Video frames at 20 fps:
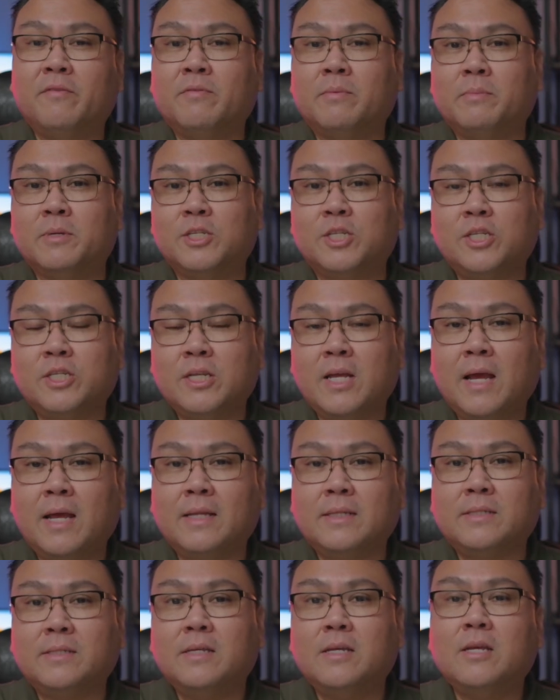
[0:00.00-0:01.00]
them a
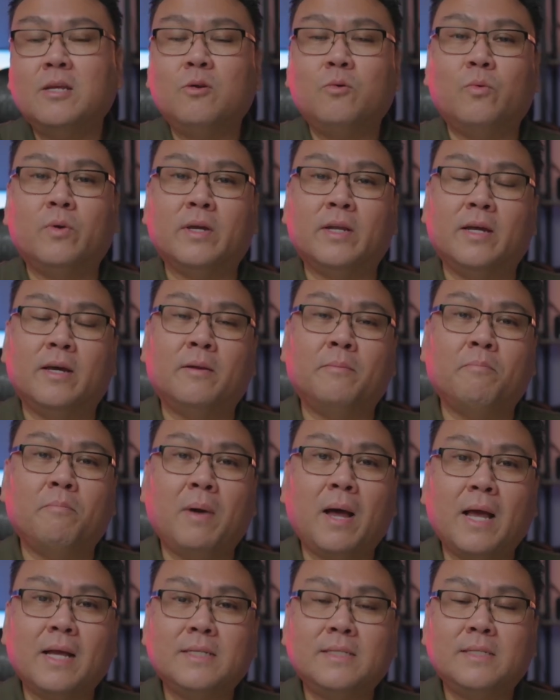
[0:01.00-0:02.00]
shot. We're going to
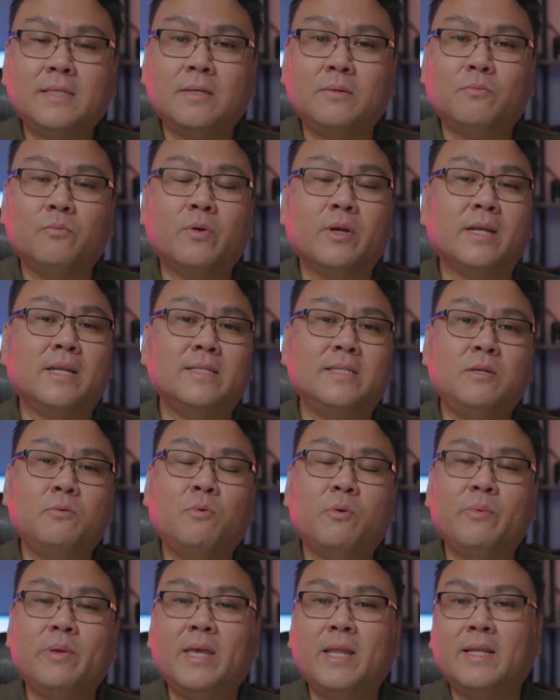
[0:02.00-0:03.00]
unbox it. We're going to see
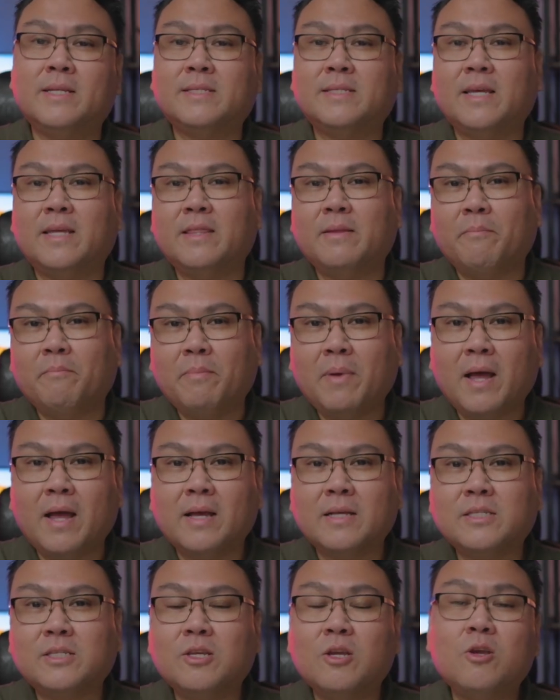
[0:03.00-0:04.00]
what we get inside the
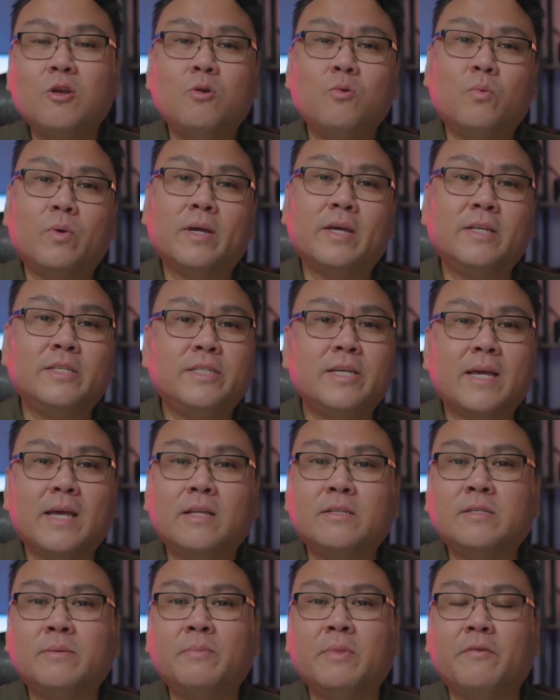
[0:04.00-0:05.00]
box. We're going to check
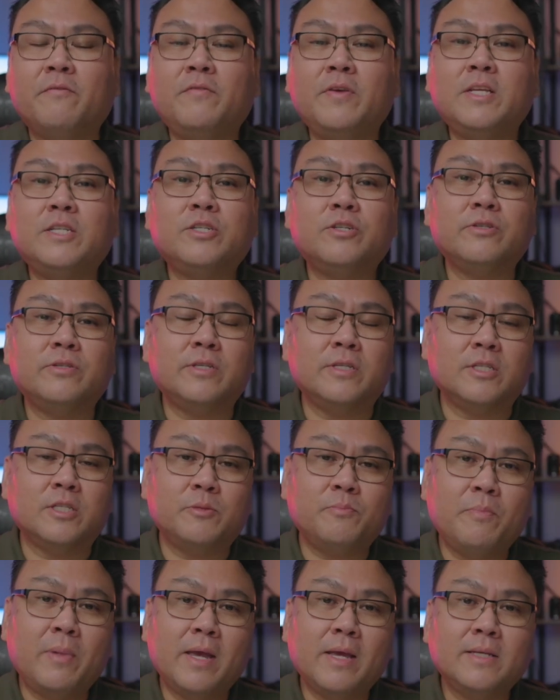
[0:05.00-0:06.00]
out some of the features and
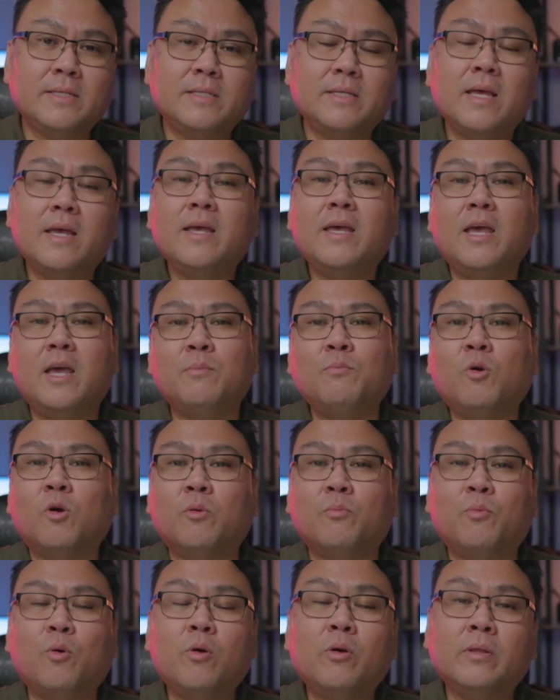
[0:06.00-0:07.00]
specs. And more
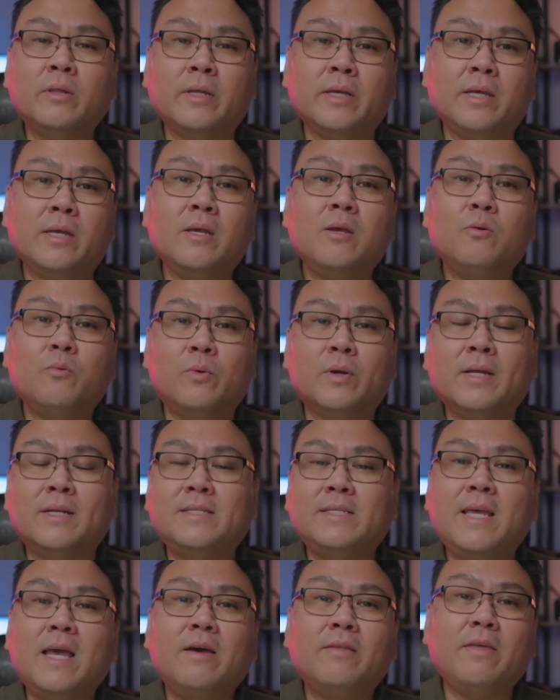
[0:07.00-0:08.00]
importantly, we're going to
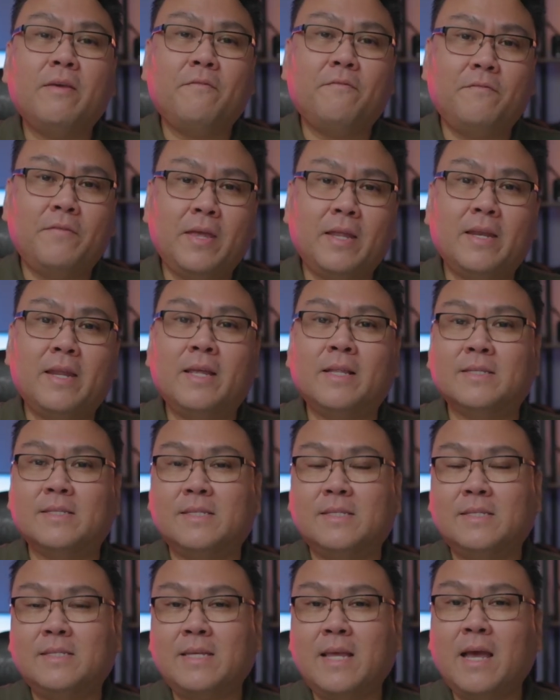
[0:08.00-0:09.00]
see how they fit in
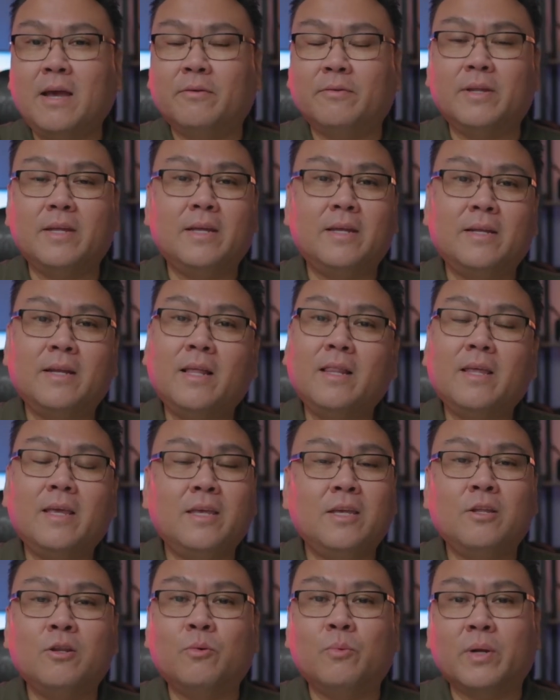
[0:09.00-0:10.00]
sound. And I'll let
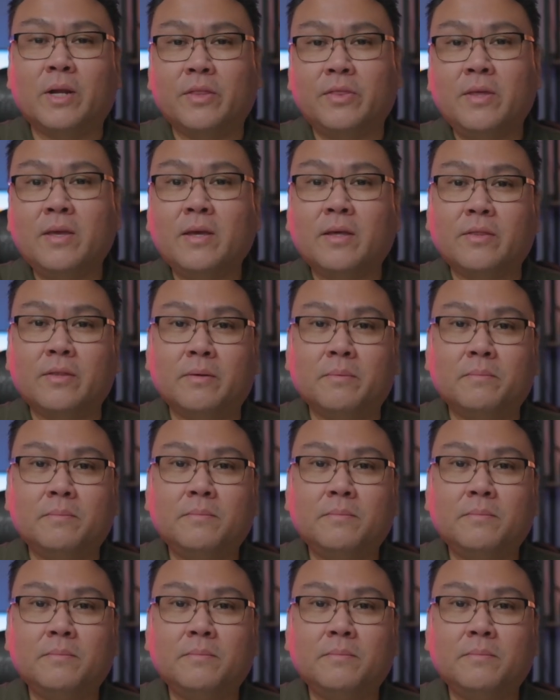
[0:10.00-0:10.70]
you know what I think of them.